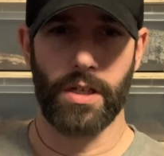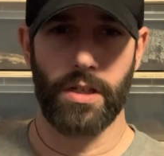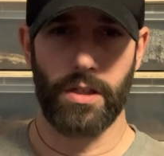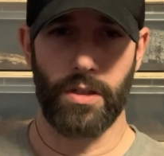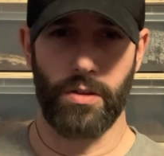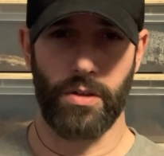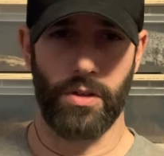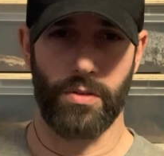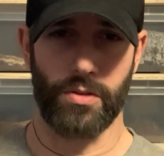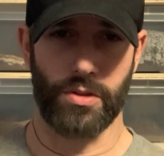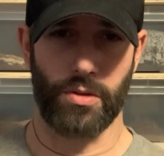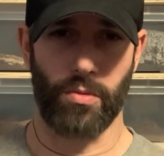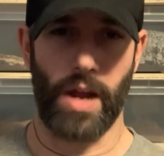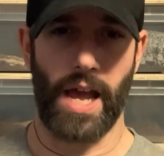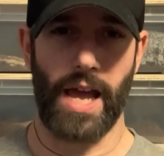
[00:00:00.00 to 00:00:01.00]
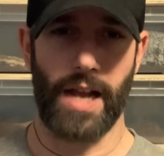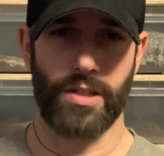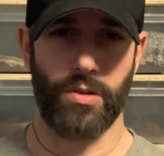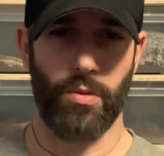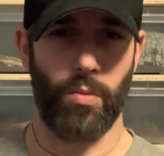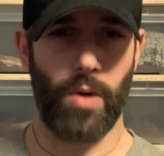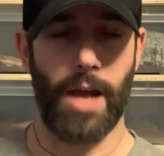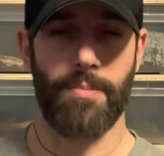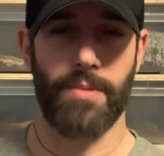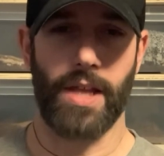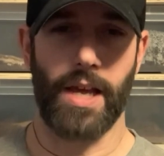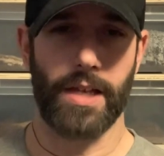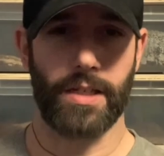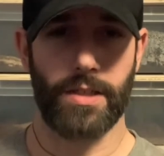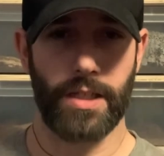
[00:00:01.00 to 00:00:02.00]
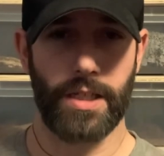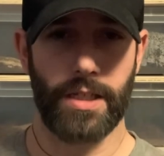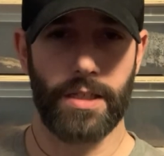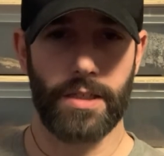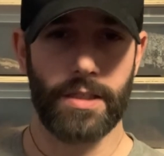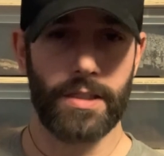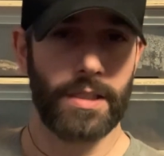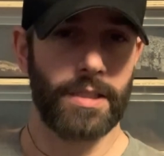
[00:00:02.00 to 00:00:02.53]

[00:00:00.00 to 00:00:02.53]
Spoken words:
you use a rag to wipe that clean,